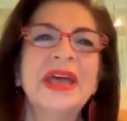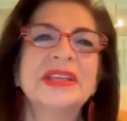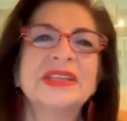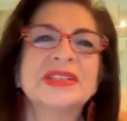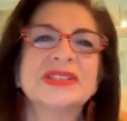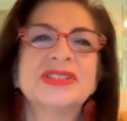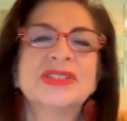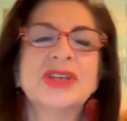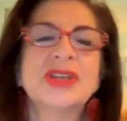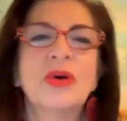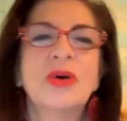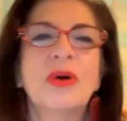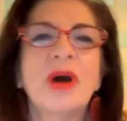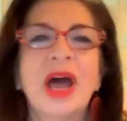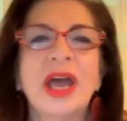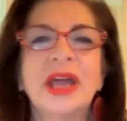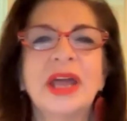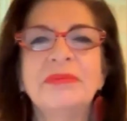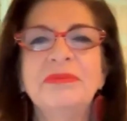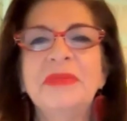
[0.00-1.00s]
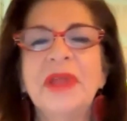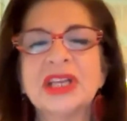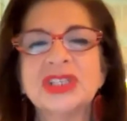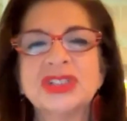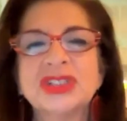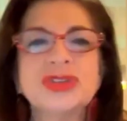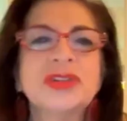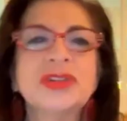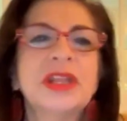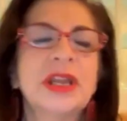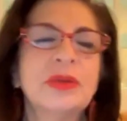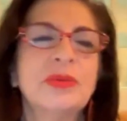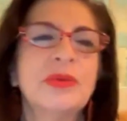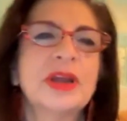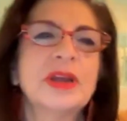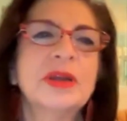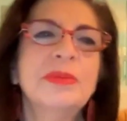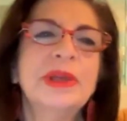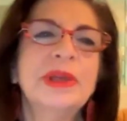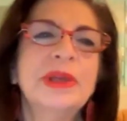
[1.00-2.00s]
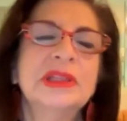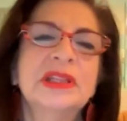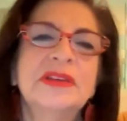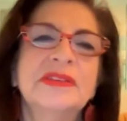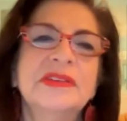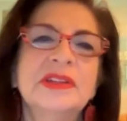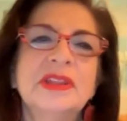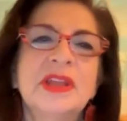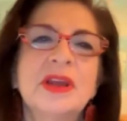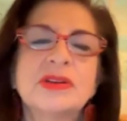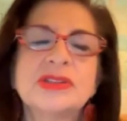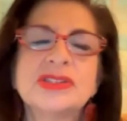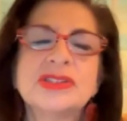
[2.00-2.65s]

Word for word: So I'm not sure that I recommend living there.